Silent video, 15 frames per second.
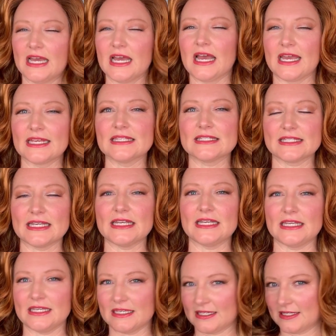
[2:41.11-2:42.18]
I can
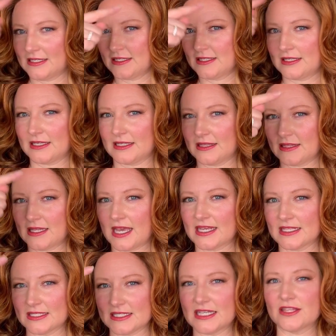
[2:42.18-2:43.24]
see
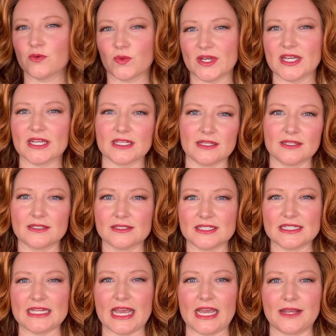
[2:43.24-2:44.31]
the wig
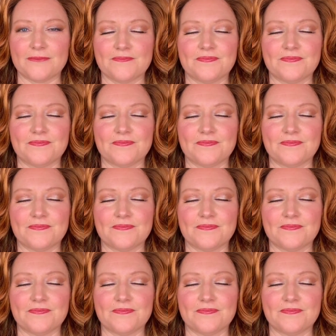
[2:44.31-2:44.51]
today.